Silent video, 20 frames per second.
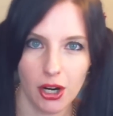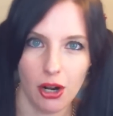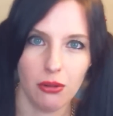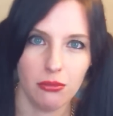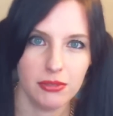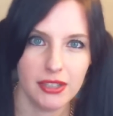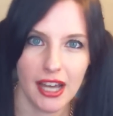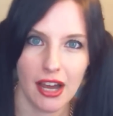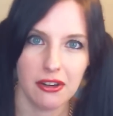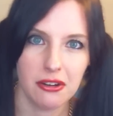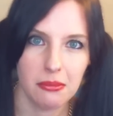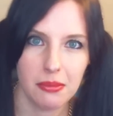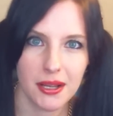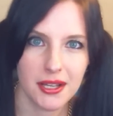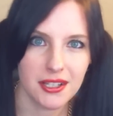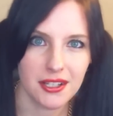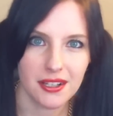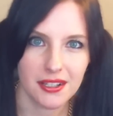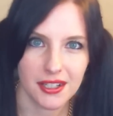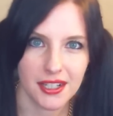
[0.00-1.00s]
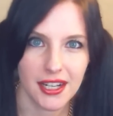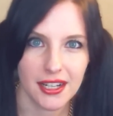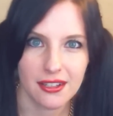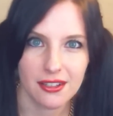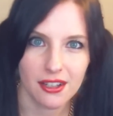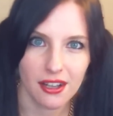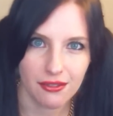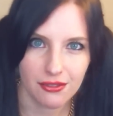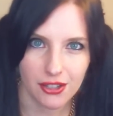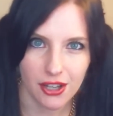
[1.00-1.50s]
down to business, get
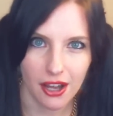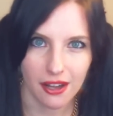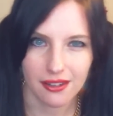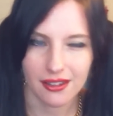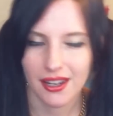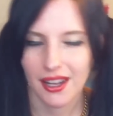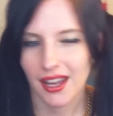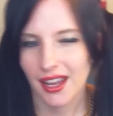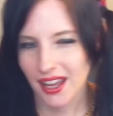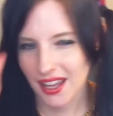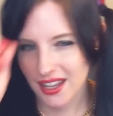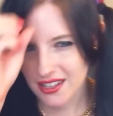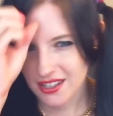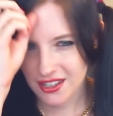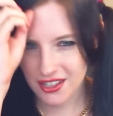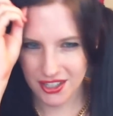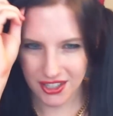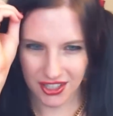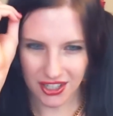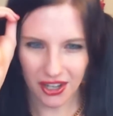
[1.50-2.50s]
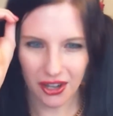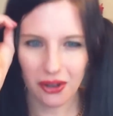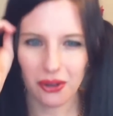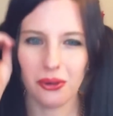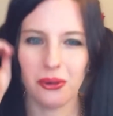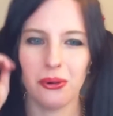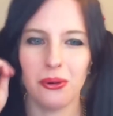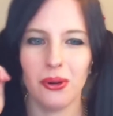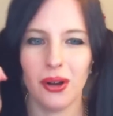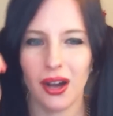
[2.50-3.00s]
stuff done.
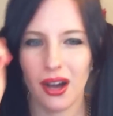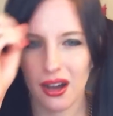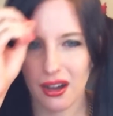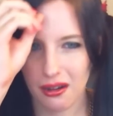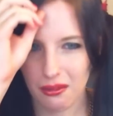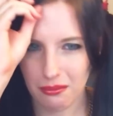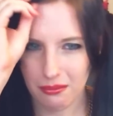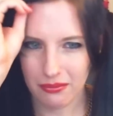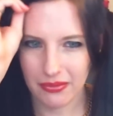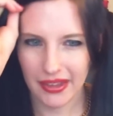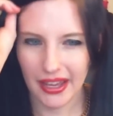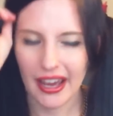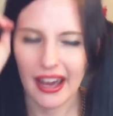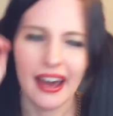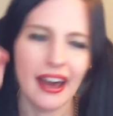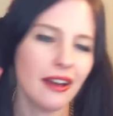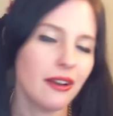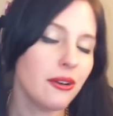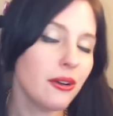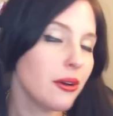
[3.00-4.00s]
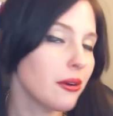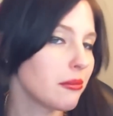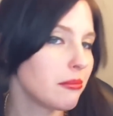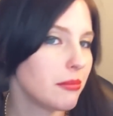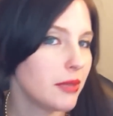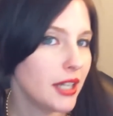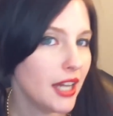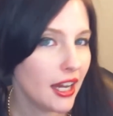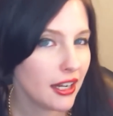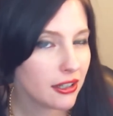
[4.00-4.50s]
So, I don't know,
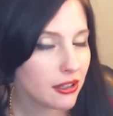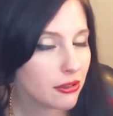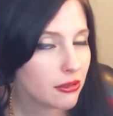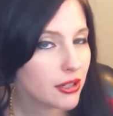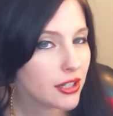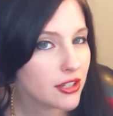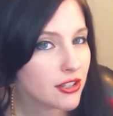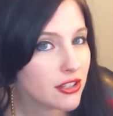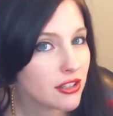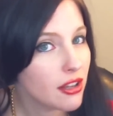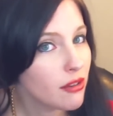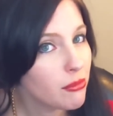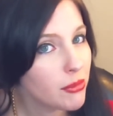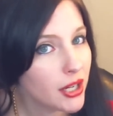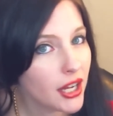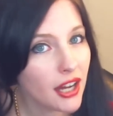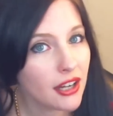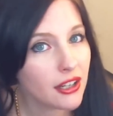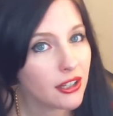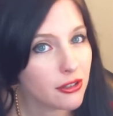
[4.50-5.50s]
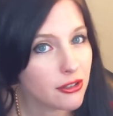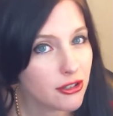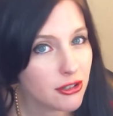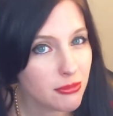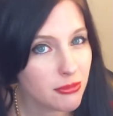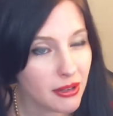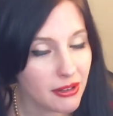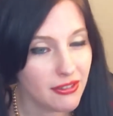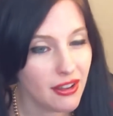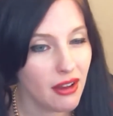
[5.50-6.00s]
Minako, I just love Minako. She's
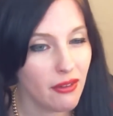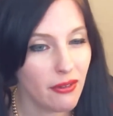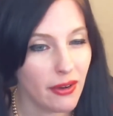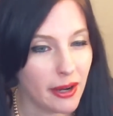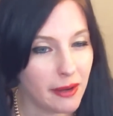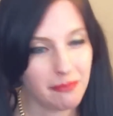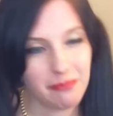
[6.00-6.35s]
my favorite.